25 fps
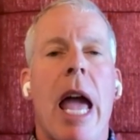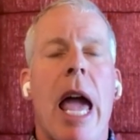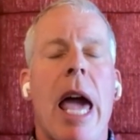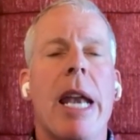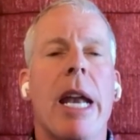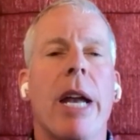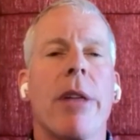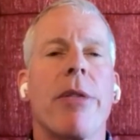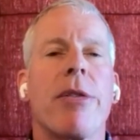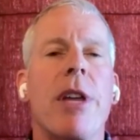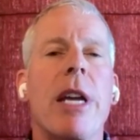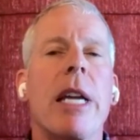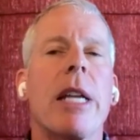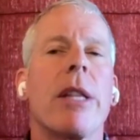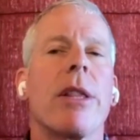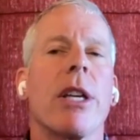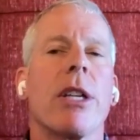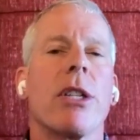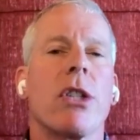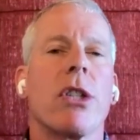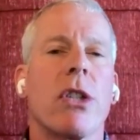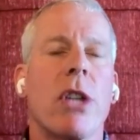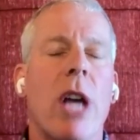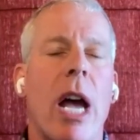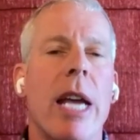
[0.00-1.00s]
And I think
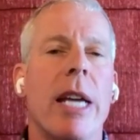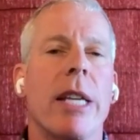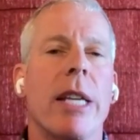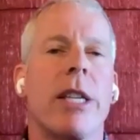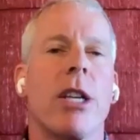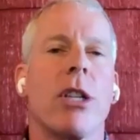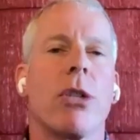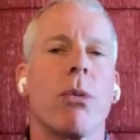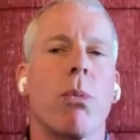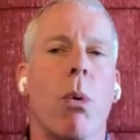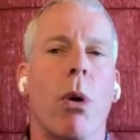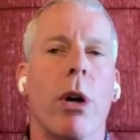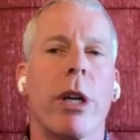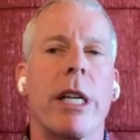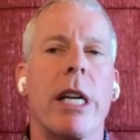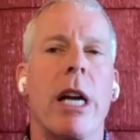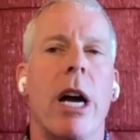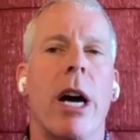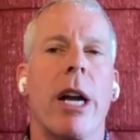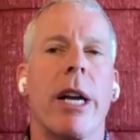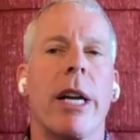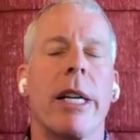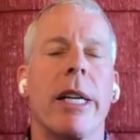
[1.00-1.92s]
the scientists working on